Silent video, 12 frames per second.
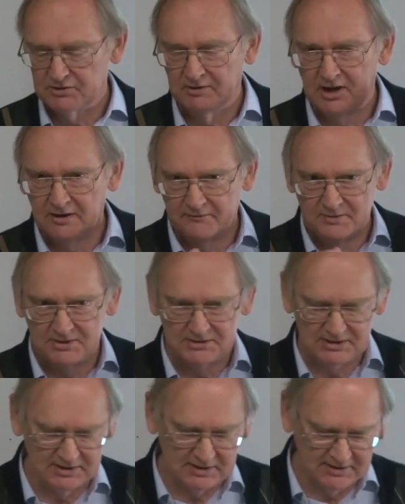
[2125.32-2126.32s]
and a half
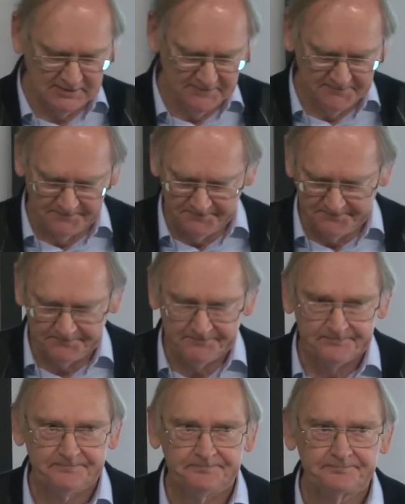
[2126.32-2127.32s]
minutes. Last question.
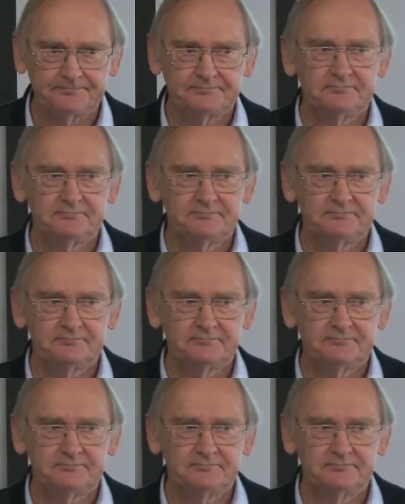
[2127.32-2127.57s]
Anyone?